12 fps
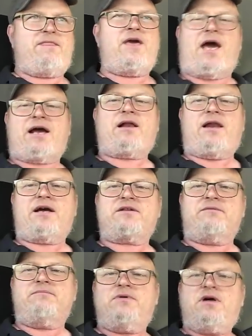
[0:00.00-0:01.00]
Yeah, I collect
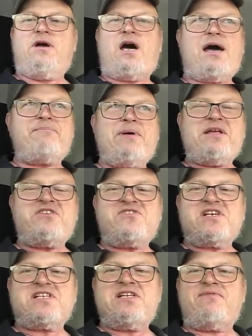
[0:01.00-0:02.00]
them. I paid
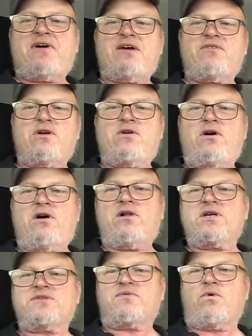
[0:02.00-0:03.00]

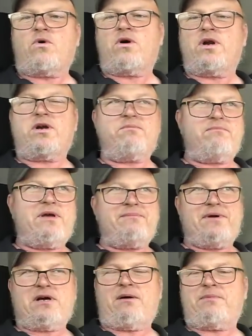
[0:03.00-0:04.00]
$6,500 for it. It made
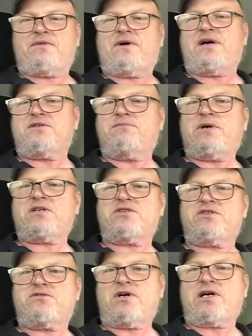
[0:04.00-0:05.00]
me a couple $1,000
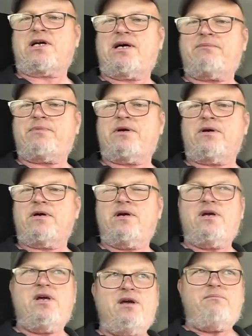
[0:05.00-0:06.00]
to truck it up here.
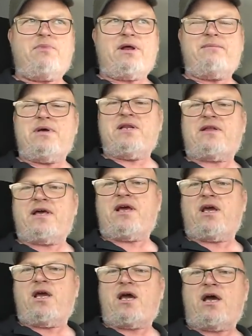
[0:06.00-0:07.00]
But I mean, like,
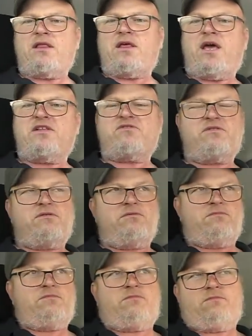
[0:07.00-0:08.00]
it's
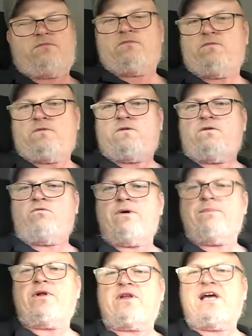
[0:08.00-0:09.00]
the
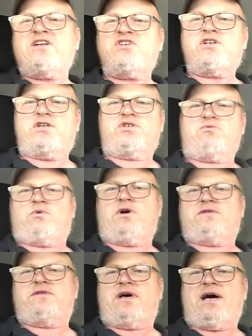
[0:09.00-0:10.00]
rebuild engine is worth
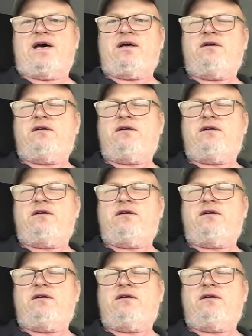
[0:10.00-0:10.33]
that,